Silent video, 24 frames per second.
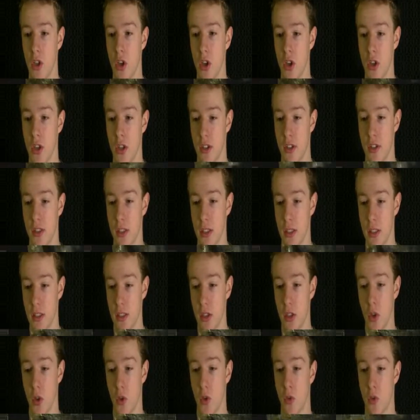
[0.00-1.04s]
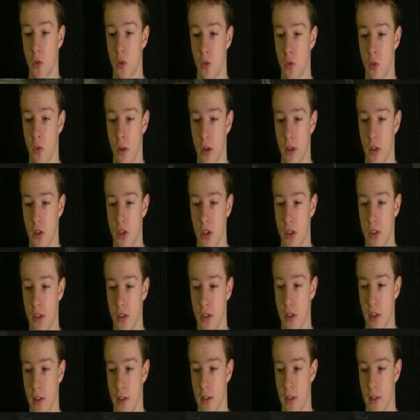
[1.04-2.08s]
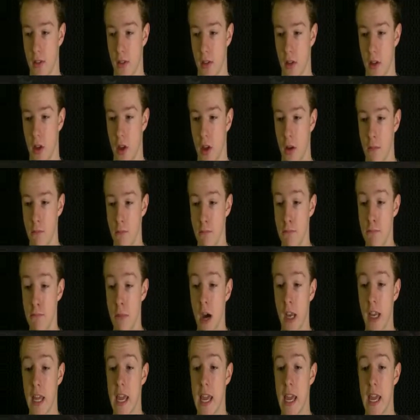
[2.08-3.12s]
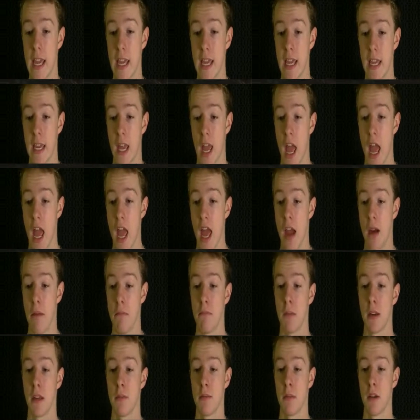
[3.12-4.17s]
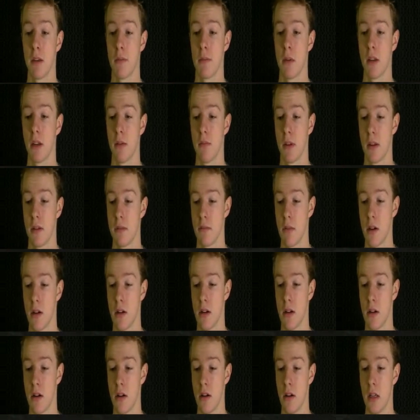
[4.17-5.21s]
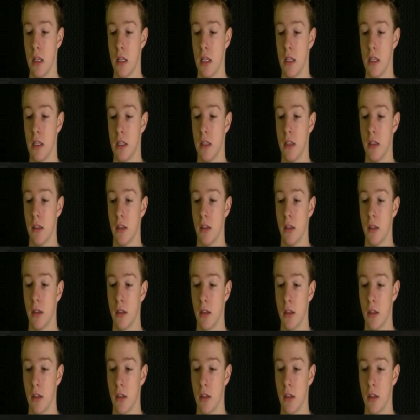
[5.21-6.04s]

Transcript: Goodness seed. Graciousness. Money! Money, money, money, money, money.